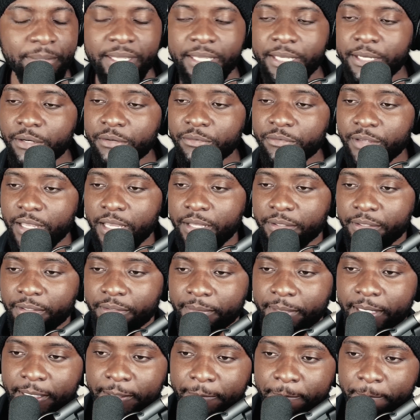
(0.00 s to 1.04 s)
Be careful out
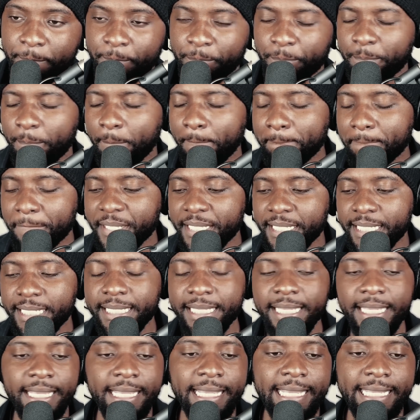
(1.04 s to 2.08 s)
here, man.
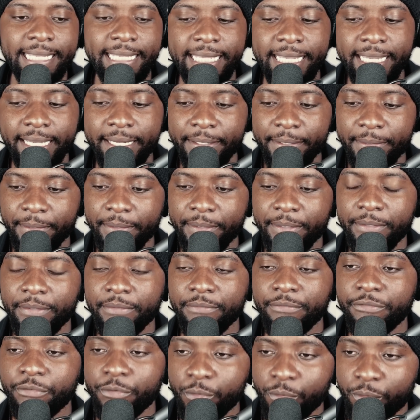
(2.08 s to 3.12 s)
Be
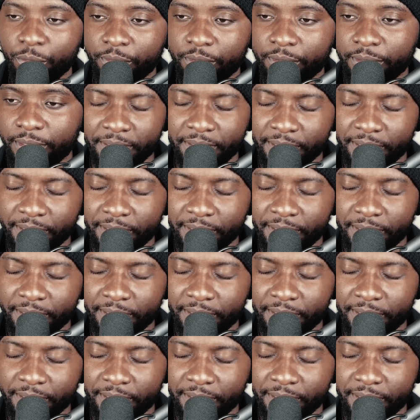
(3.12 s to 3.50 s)
careful.